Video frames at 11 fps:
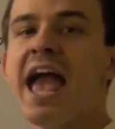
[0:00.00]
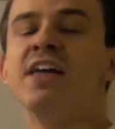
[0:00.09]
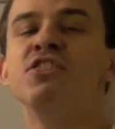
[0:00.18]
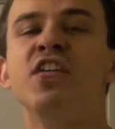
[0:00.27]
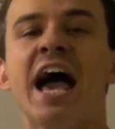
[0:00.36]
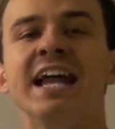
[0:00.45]

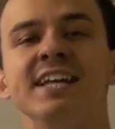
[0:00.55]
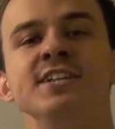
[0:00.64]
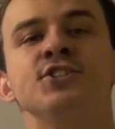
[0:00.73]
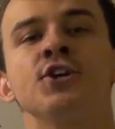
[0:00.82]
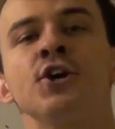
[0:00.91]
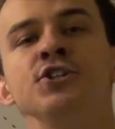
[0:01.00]
and that
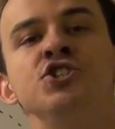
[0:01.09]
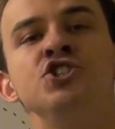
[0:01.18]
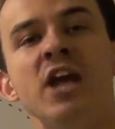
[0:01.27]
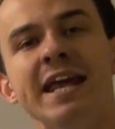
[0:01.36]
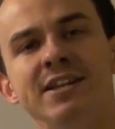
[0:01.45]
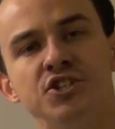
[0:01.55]
in turn
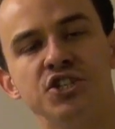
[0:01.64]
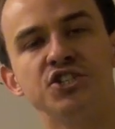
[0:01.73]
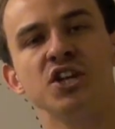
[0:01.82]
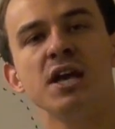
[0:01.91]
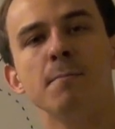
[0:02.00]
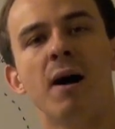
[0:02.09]

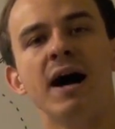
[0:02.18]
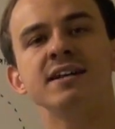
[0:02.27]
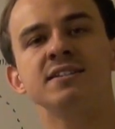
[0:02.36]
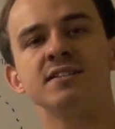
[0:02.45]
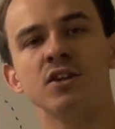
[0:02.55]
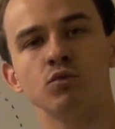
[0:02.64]
changes my
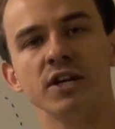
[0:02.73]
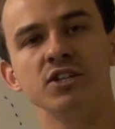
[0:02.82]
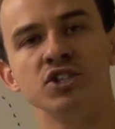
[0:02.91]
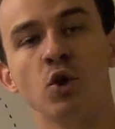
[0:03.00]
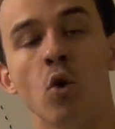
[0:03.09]
acceleration,